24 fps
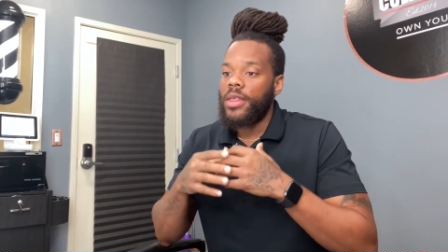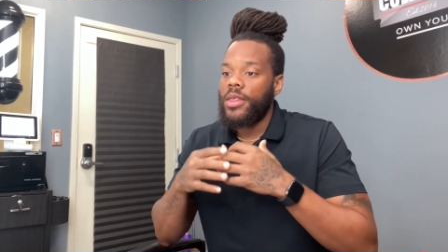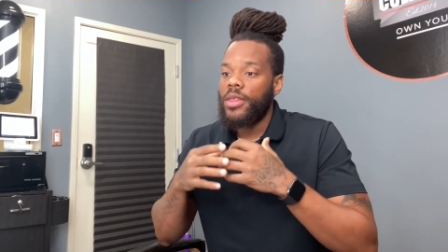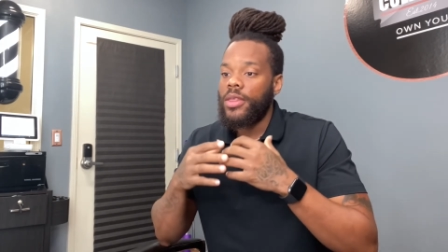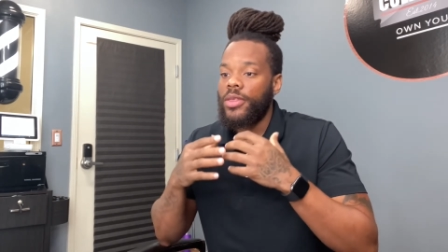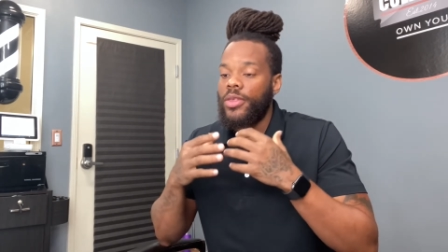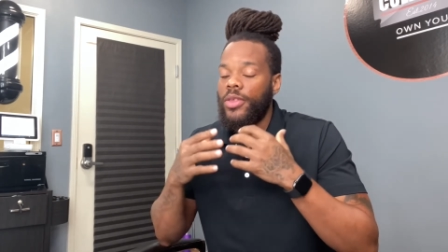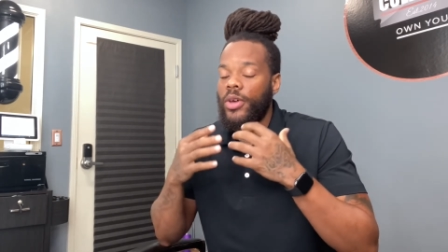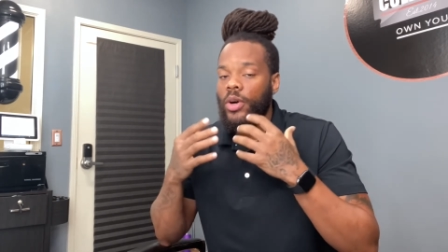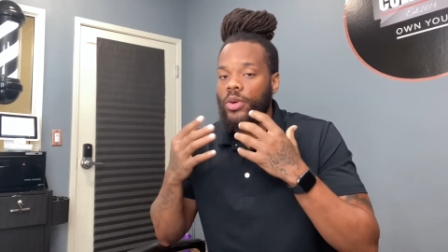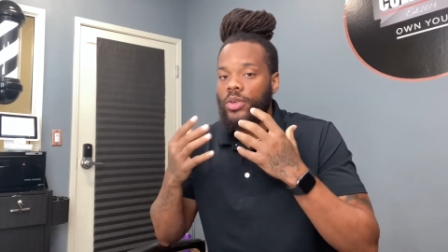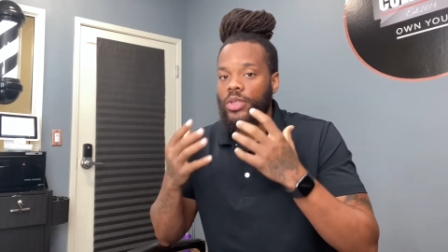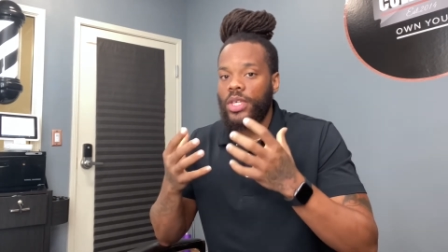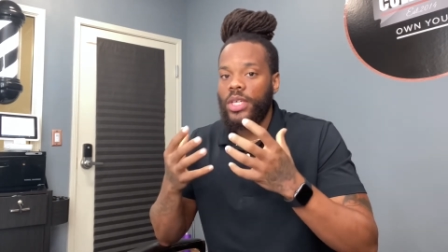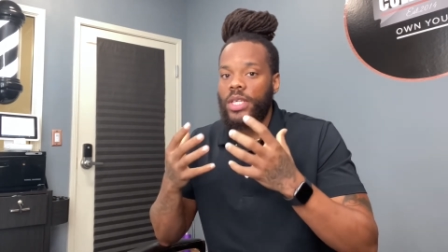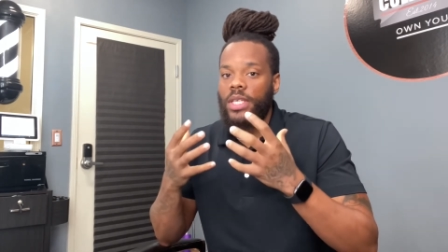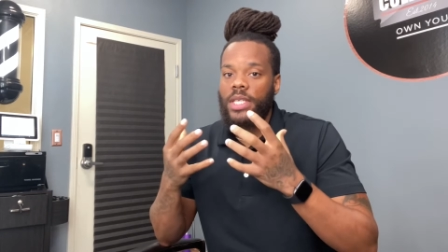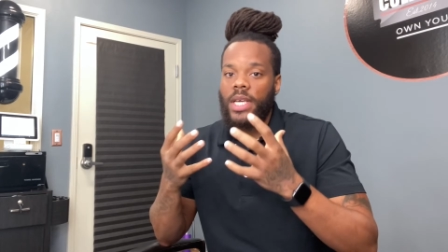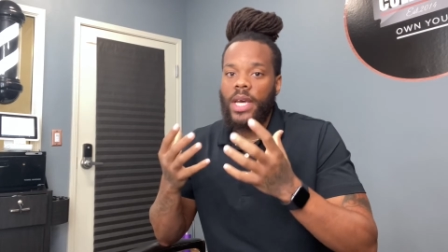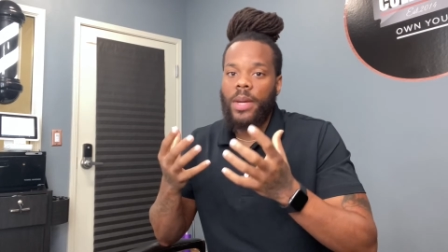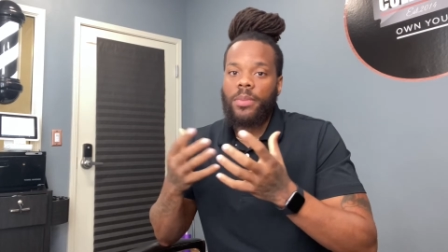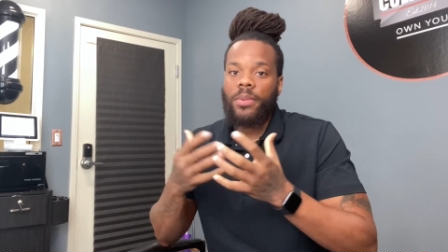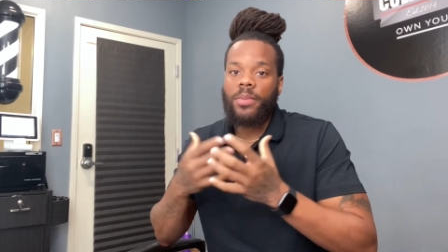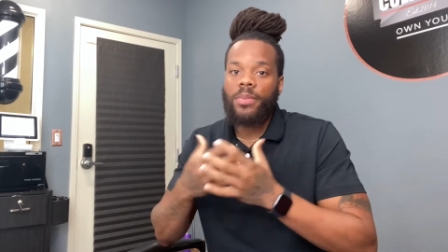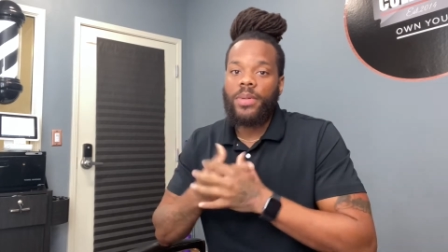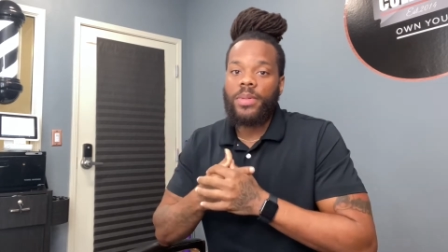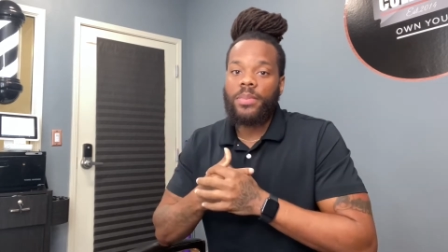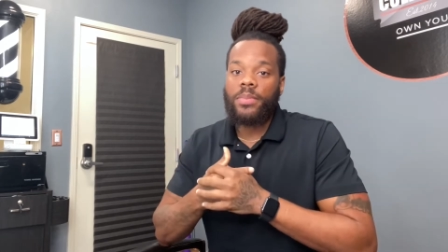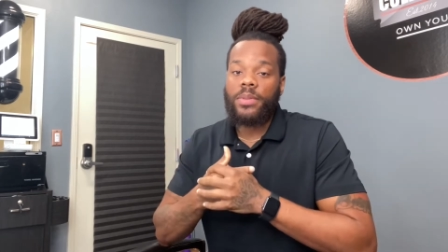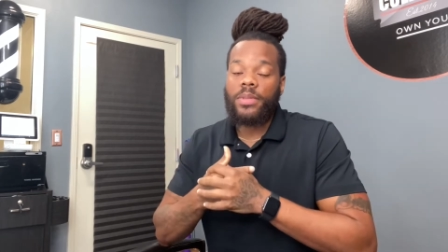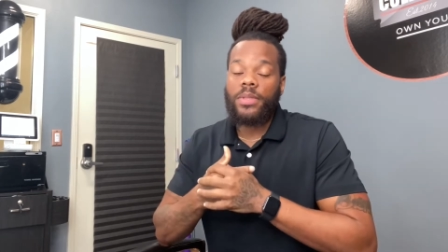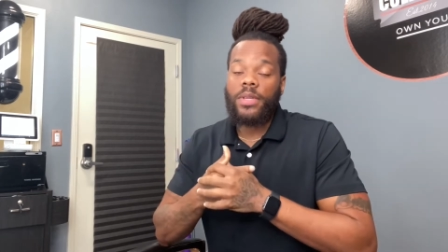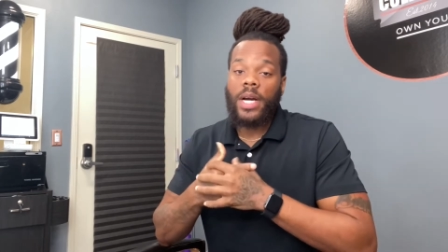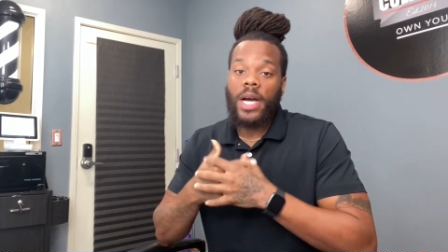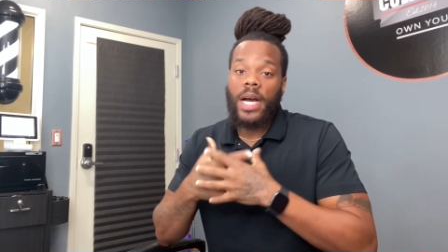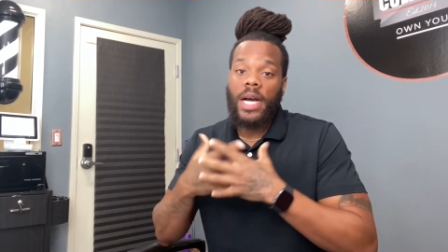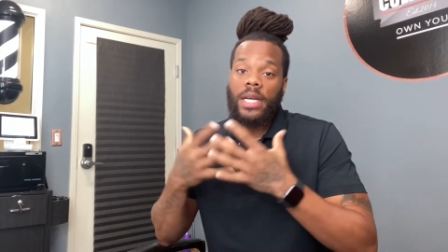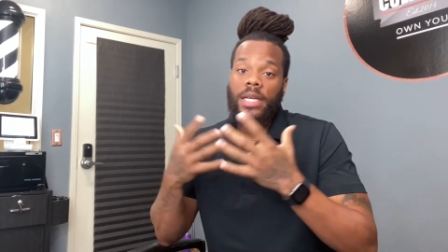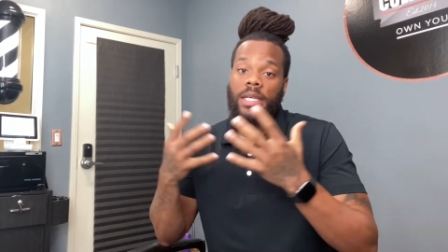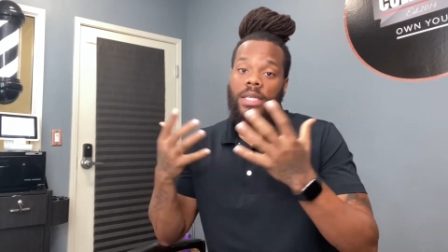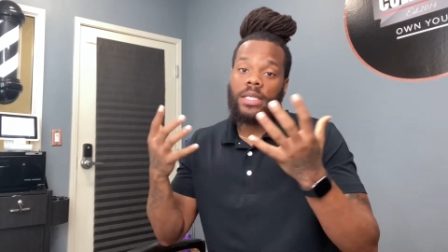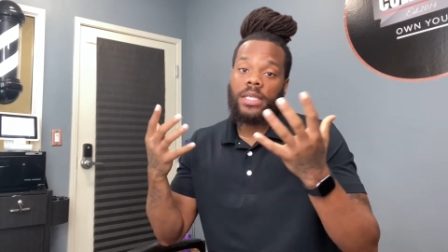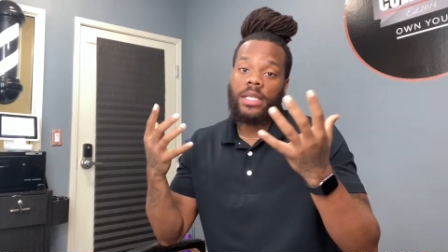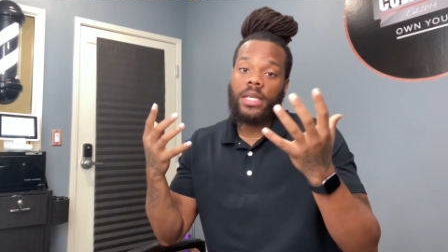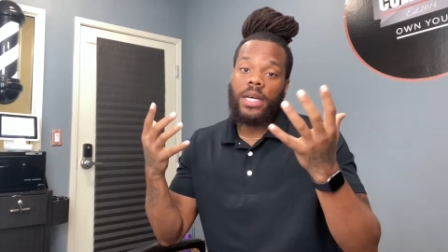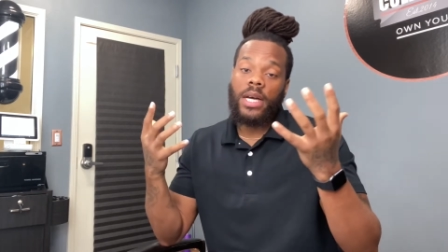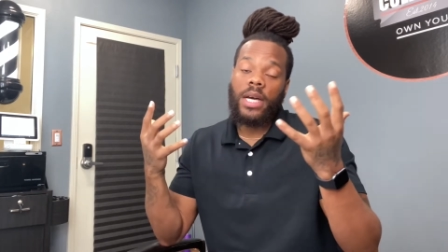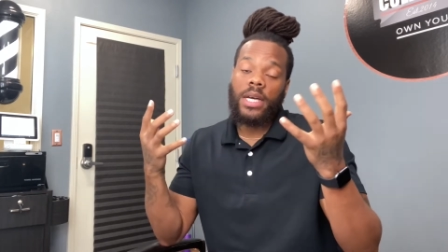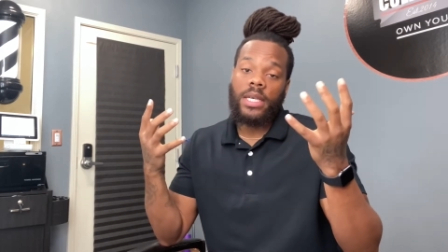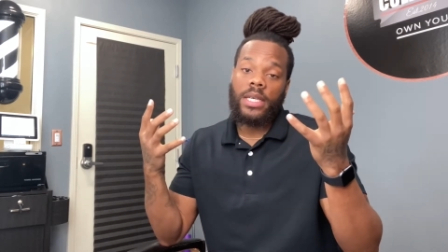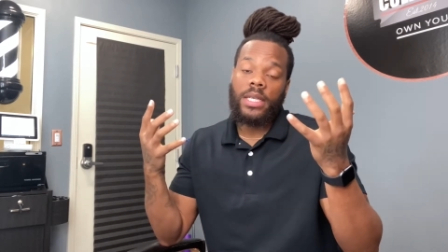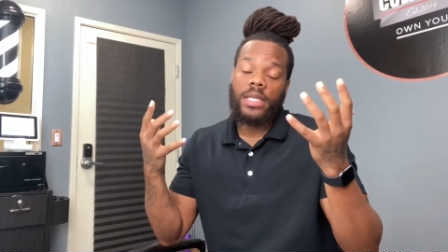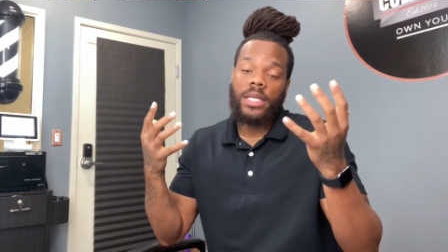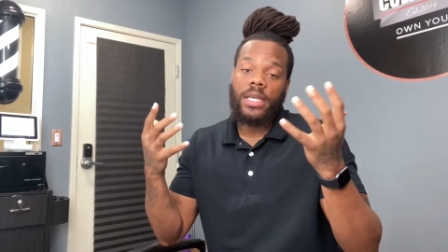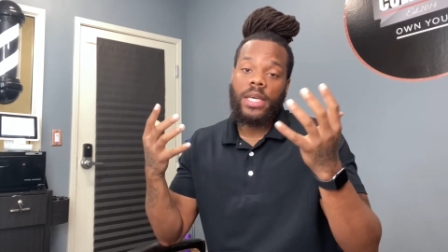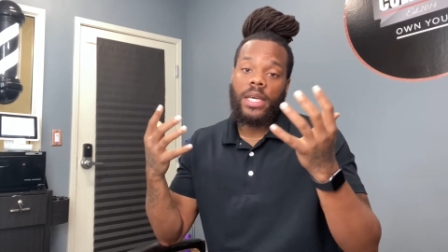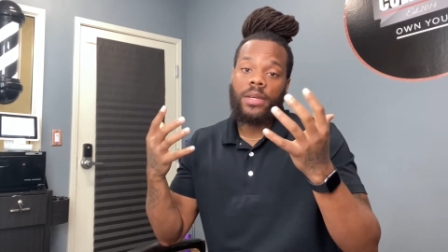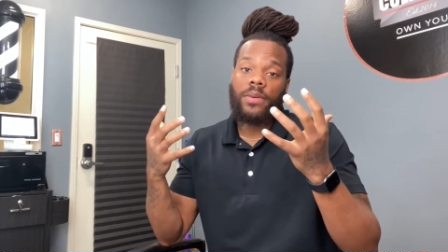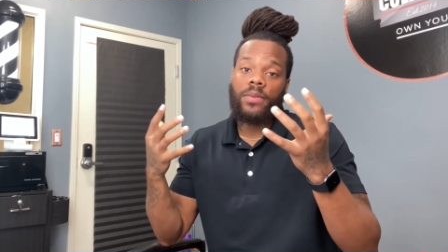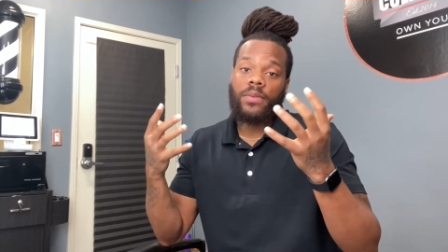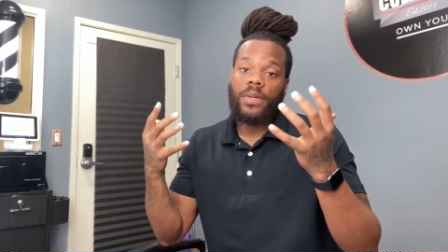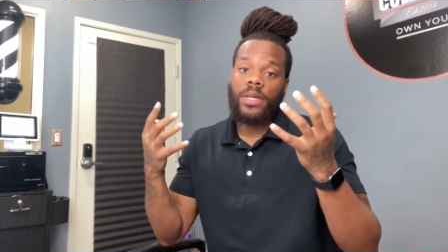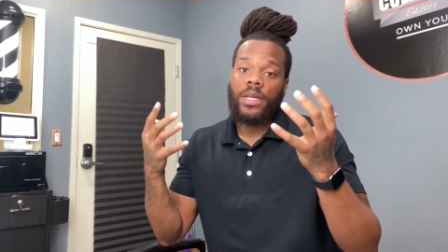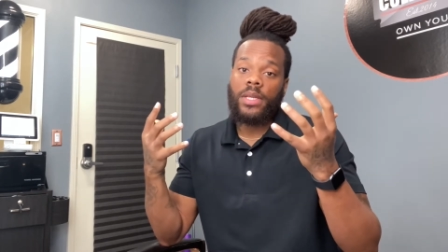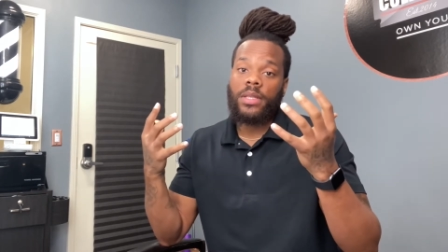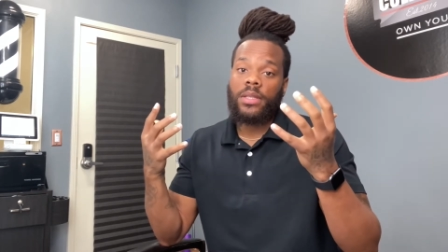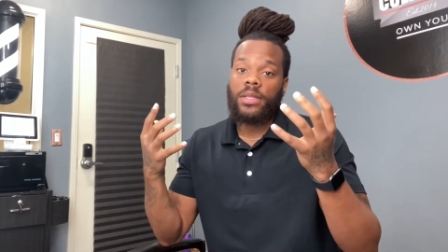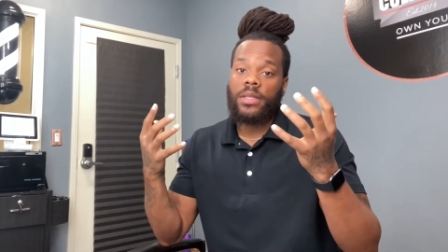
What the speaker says: Those are the type of people I connect with.